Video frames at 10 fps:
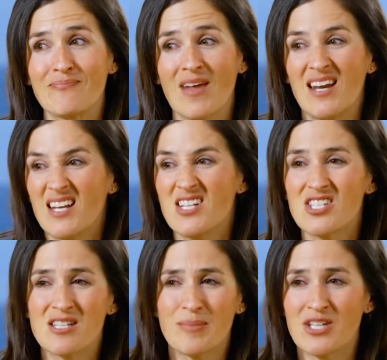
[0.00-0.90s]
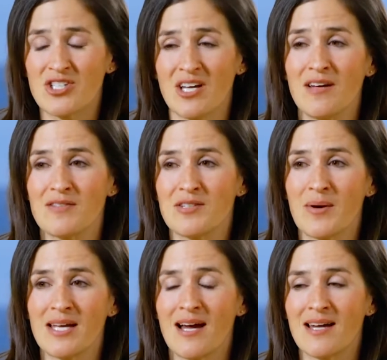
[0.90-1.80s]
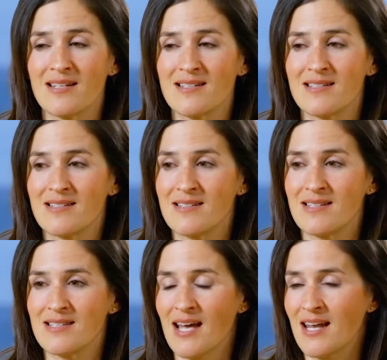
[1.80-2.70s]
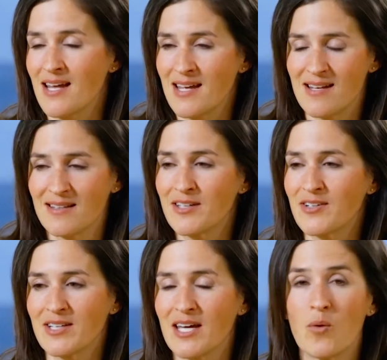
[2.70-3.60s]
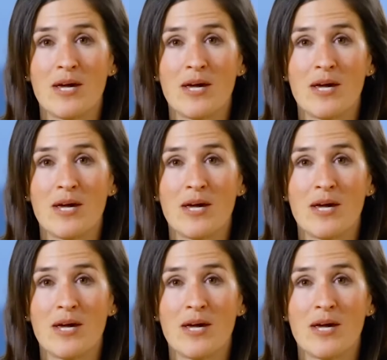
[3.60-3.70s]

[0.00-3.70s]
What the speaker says: I needed just a big shift. So I decided literally a